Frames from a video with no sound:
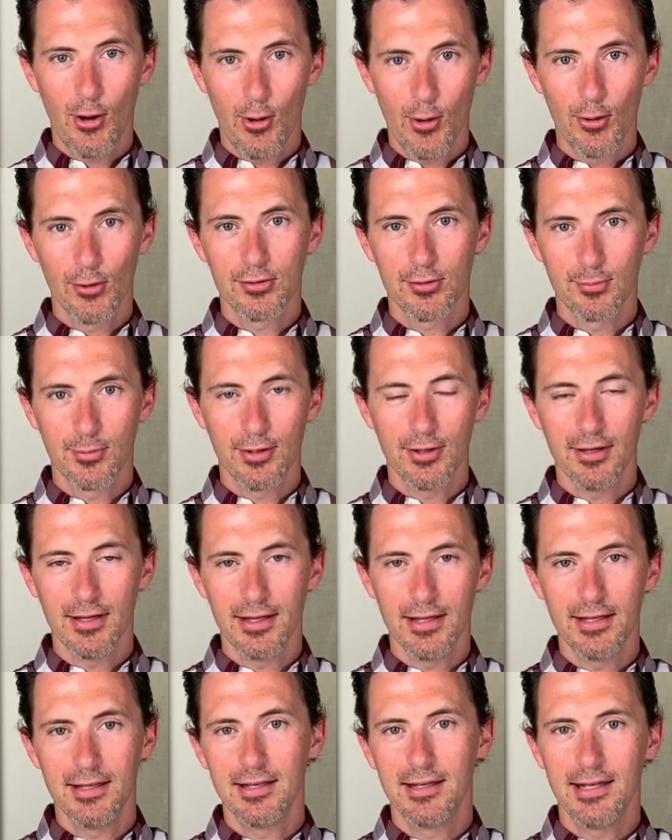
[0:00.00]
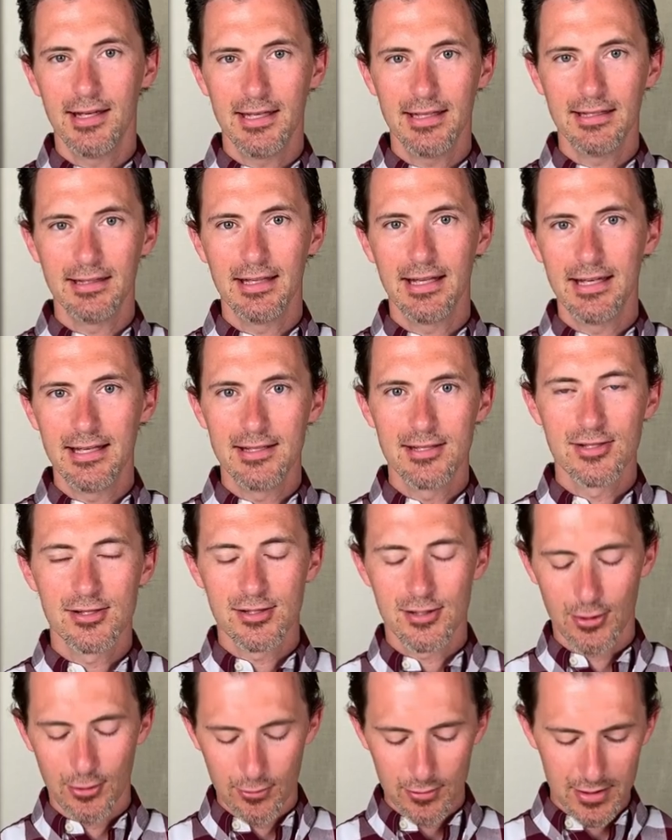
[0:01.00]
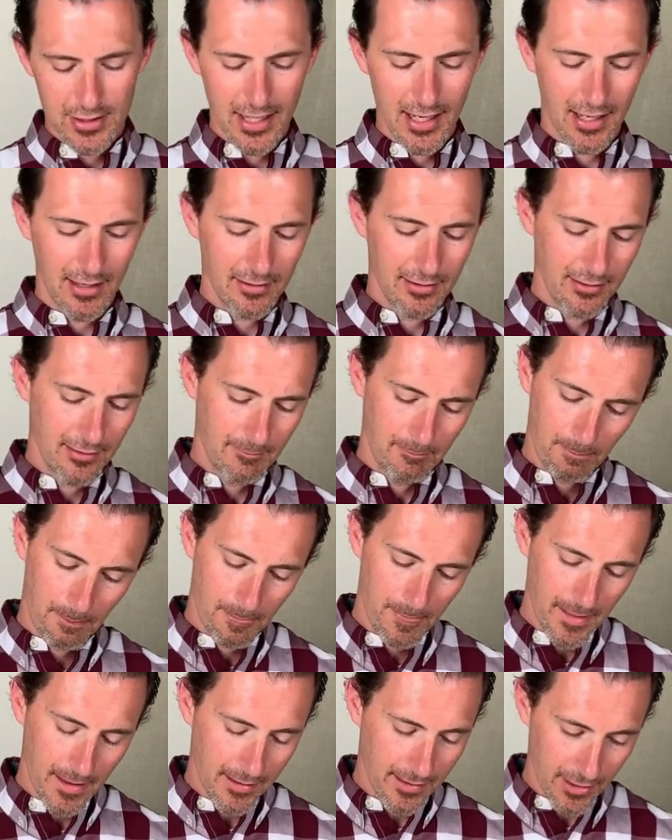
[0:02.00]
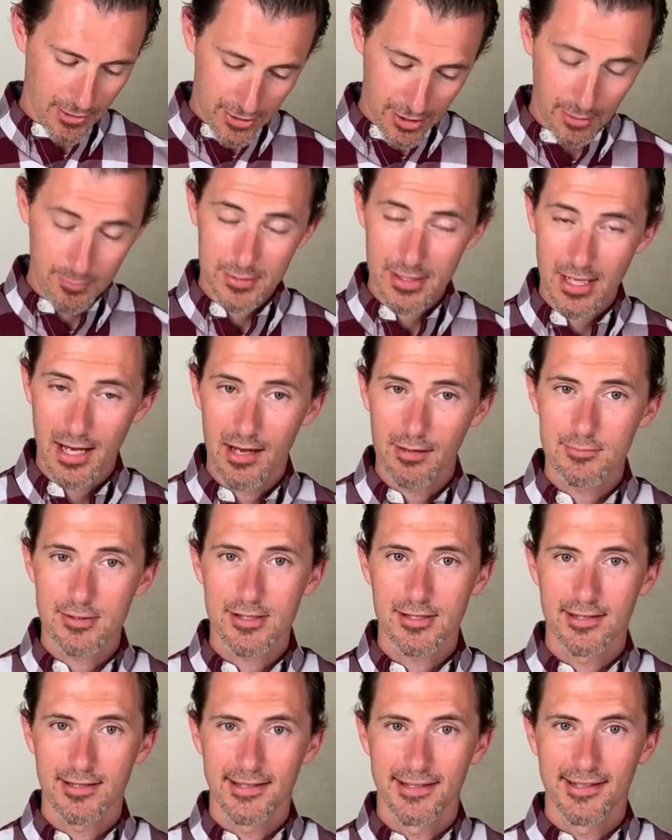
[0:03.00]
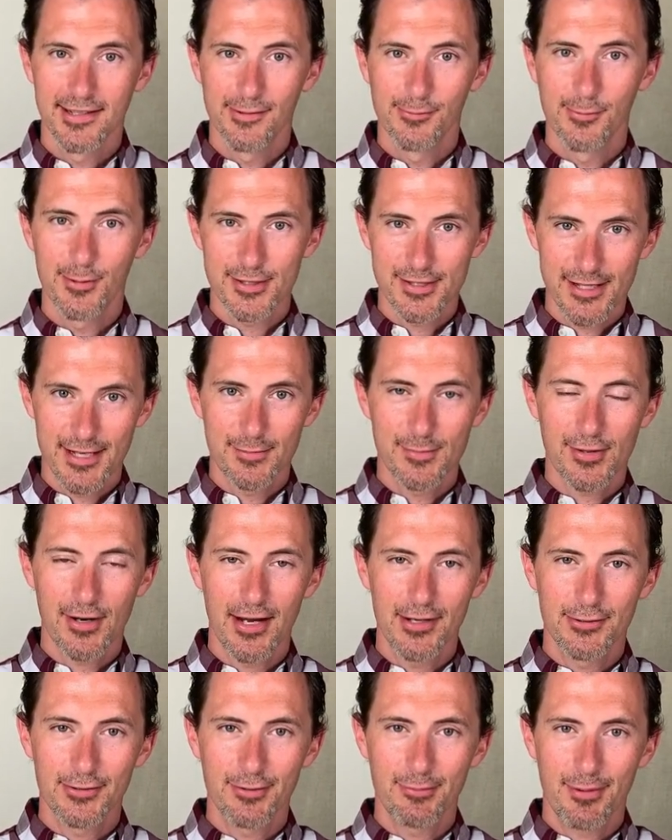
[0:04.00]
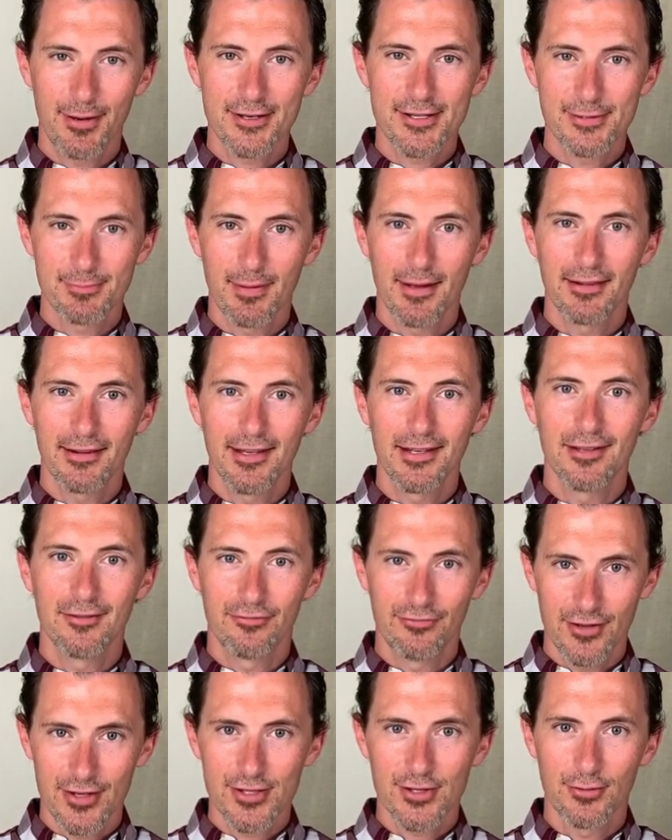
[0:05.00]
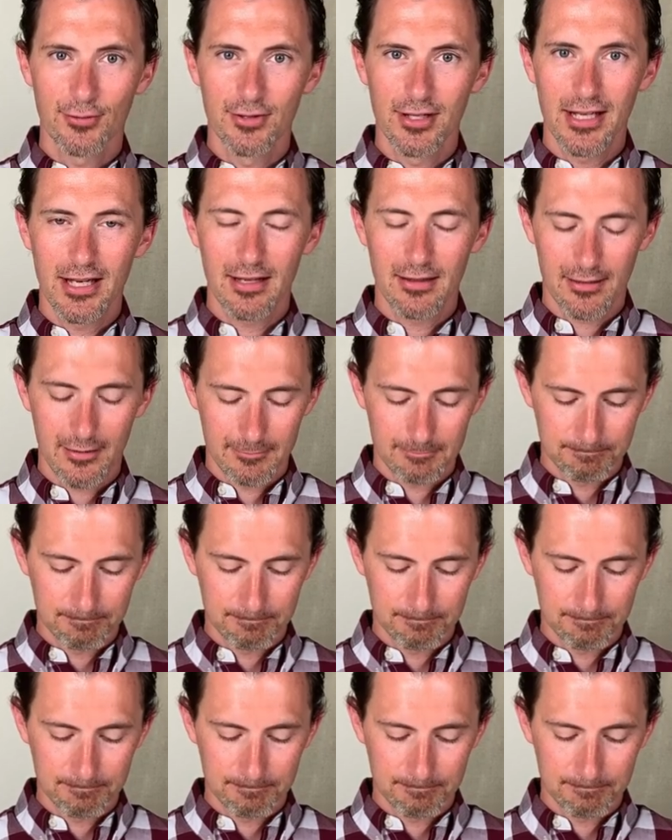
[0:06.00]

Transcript: ultimately it leads to death. Now sometimes what seems right to a person may lead to physical death,